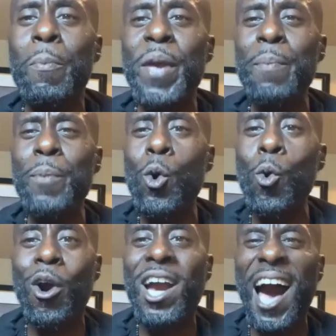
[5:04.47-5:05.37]
people who
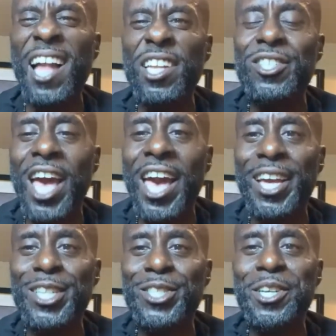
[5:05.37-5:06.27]
were college
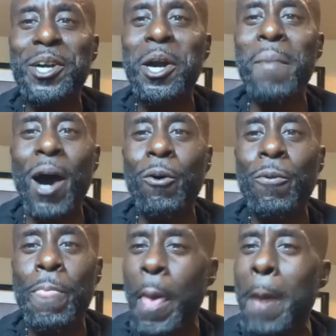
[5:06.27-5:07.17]
age, to come out
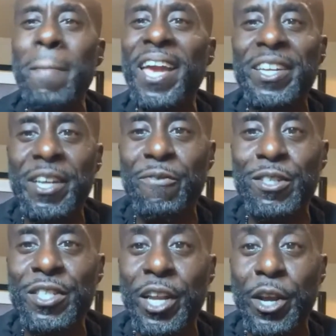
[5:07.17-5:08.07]
and make a
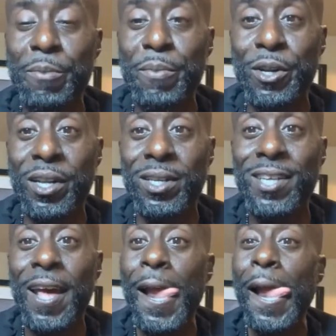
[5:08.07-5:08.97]
difference in their communities.
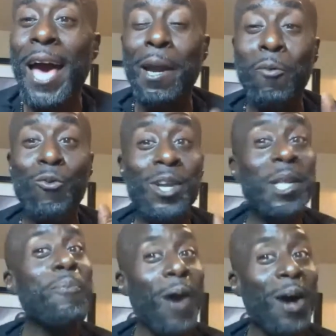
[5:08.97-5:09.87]
And I'm
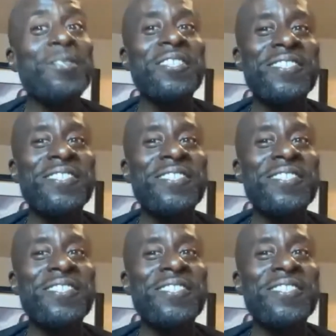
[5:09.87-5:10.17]
really proud to